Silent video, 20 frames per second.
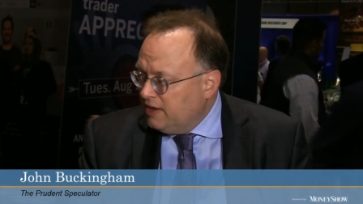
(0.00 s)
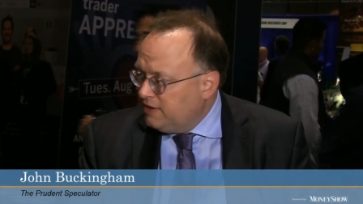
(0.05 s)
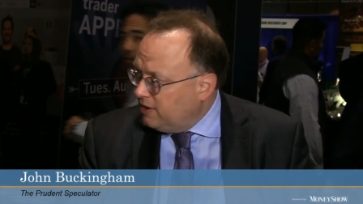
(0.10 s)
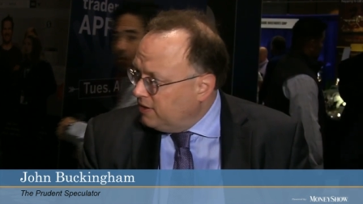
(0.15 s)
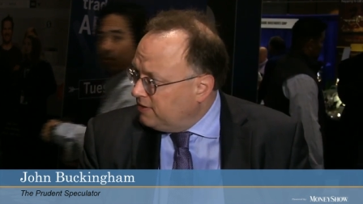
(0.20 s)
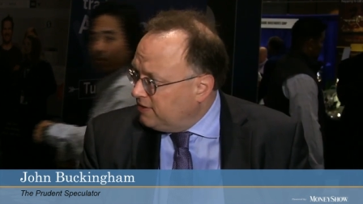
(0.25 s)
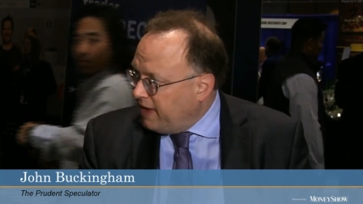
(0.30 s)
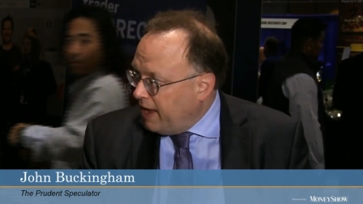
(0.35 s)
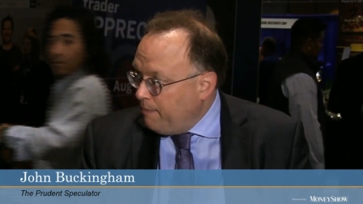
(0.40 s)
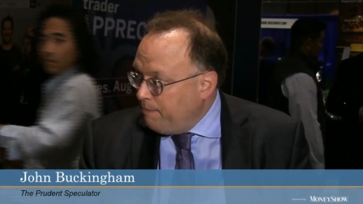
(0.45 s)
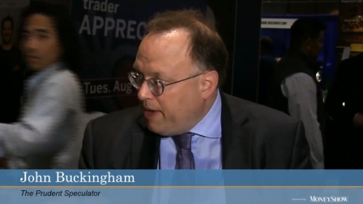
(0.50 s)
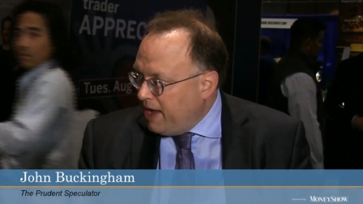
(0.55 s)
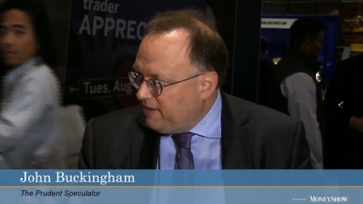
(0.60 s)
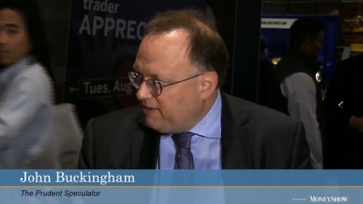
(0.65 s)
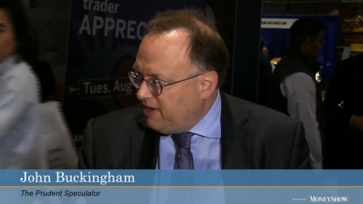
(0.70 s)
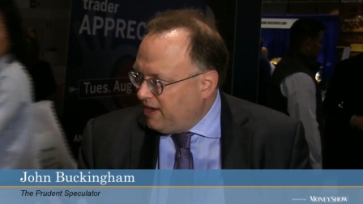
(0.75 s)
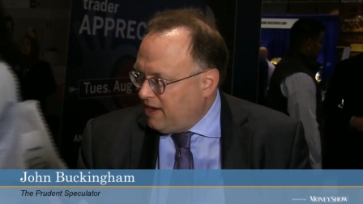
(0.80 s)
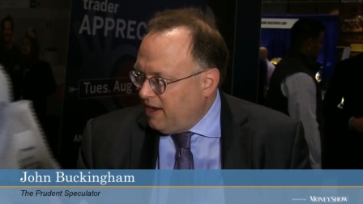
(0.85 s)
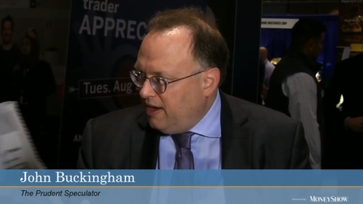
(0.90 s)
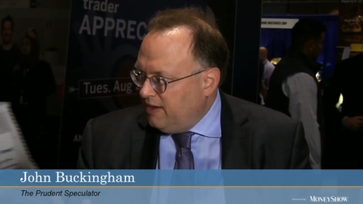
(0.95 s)
So same
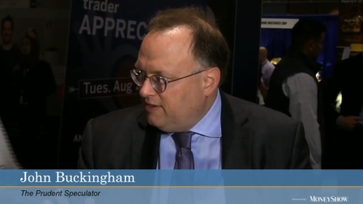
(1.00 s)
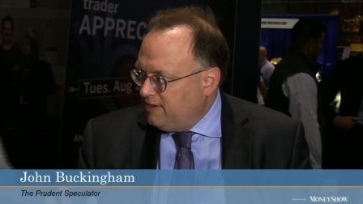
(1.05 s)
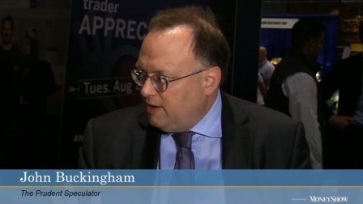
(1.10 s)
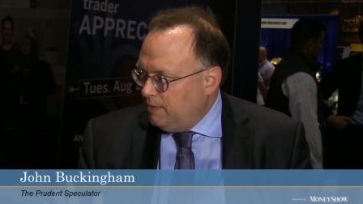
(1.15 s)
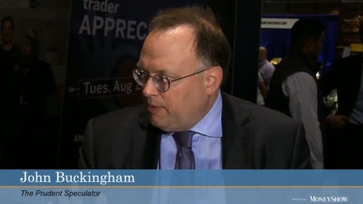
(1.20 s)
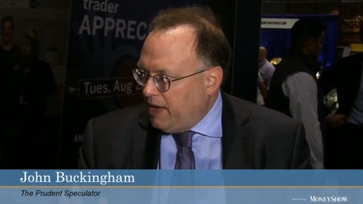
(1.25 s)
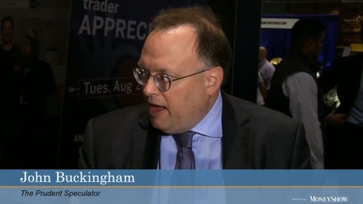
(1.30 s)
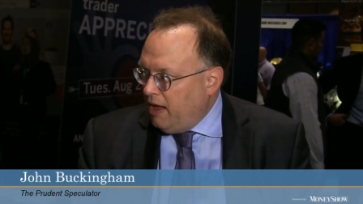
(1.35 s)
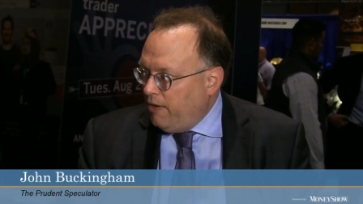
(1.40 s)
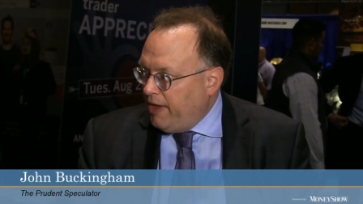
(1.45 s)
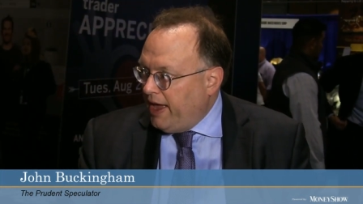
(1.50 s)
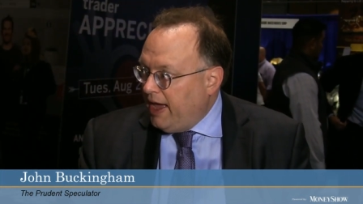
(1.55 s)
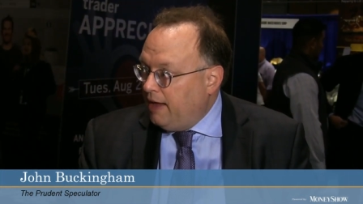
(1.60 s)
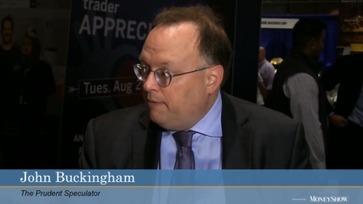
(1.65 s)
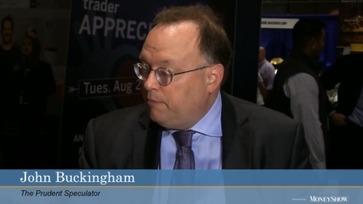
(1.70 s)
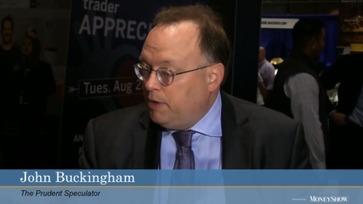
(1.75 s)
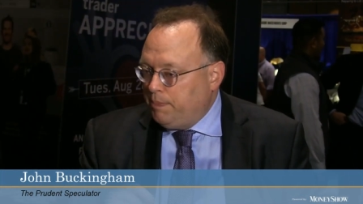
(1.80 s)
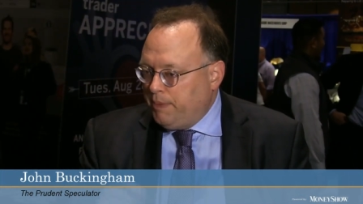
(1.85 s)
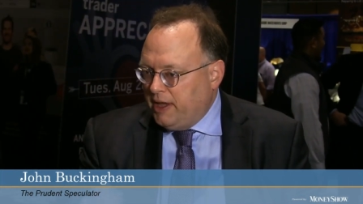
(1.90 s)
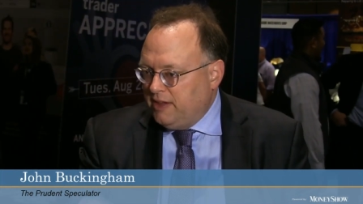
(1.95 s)
basic concept Al
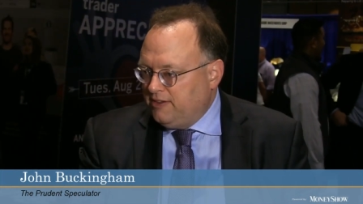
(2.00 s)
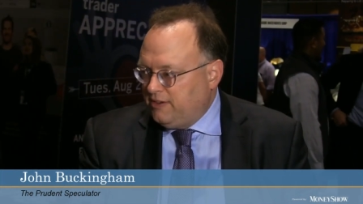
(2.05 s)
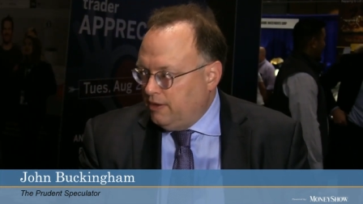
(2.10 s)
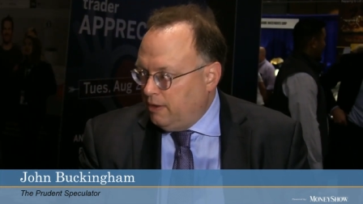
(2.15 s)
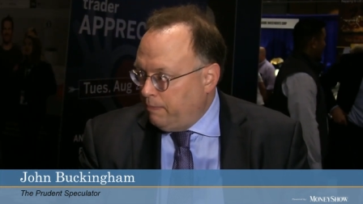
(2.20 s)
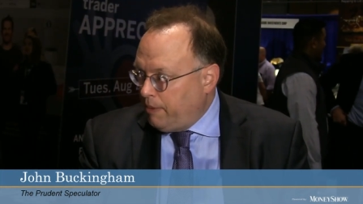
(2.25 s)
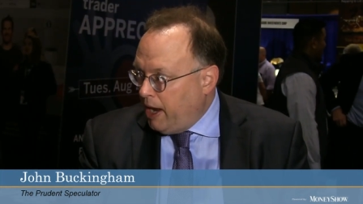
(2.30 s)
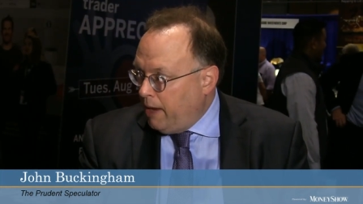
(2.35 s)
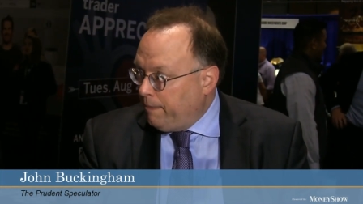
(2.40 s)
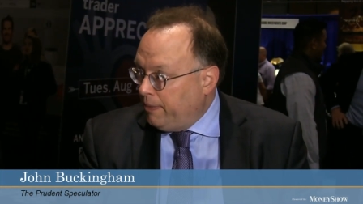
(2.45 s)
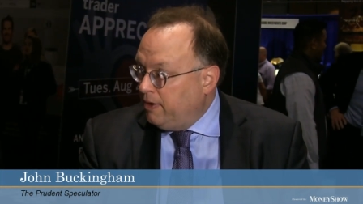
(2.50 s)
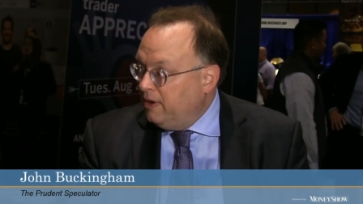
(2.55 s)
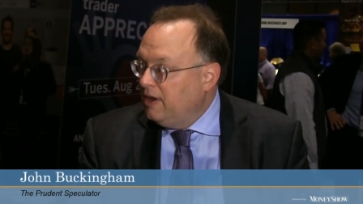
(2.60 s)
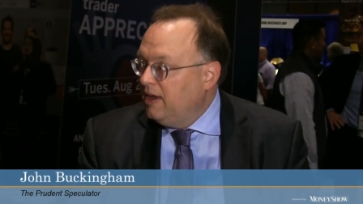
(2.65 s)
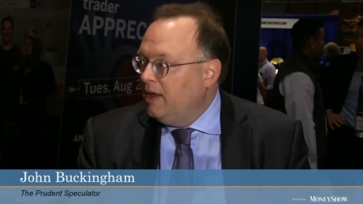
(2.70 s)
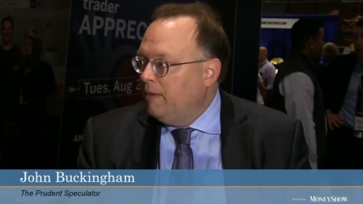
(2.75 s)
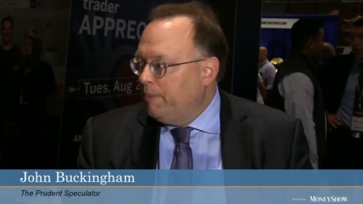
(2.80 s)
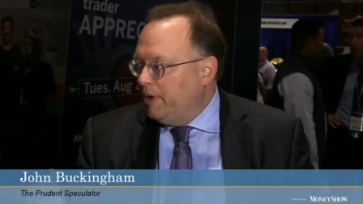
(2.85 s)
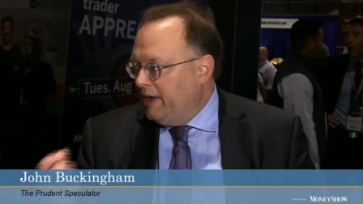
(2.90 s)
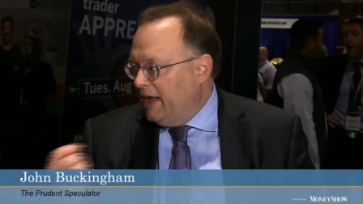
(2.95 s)
had with pencil and paper,
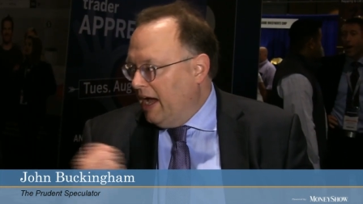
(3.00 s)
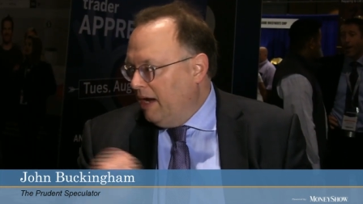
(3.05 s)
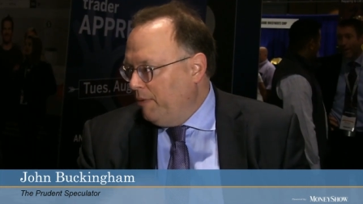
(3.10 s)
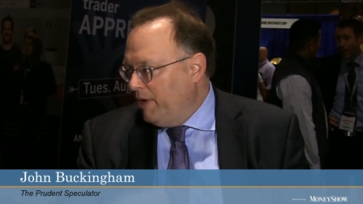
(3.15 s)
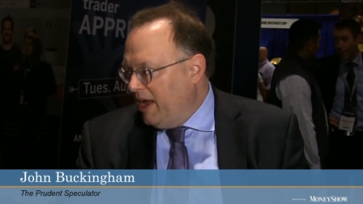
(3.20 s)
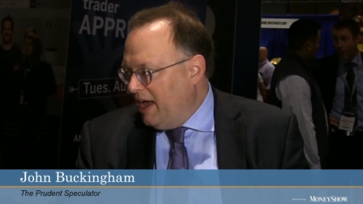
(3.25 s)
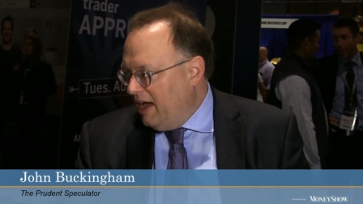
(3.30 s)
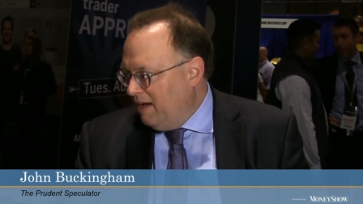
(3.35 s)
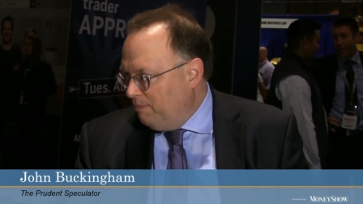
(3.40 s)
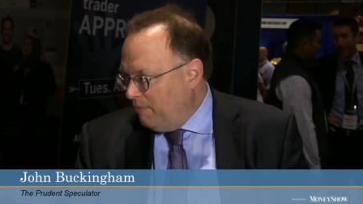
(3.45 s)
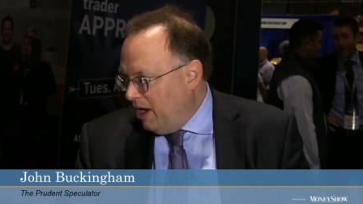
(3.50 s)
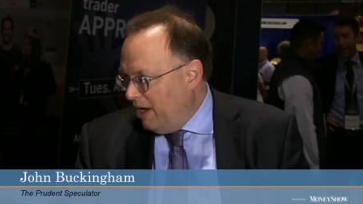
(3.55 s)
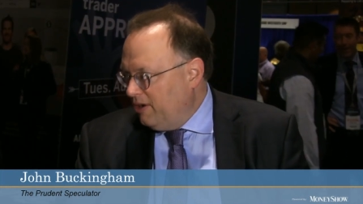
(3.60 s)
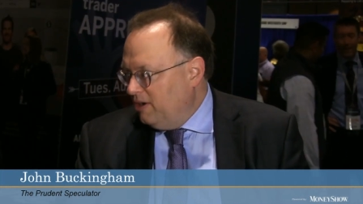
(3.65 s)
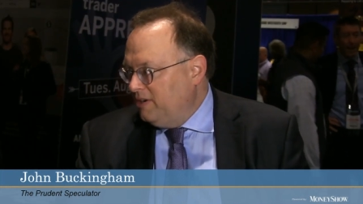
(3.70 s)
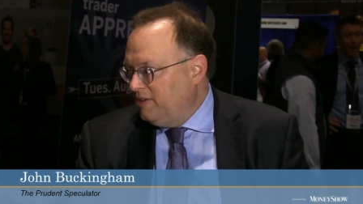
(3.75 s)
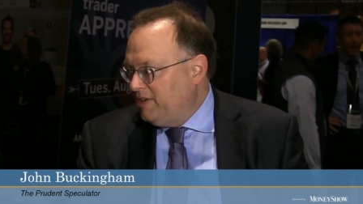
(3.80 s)
but now we have modern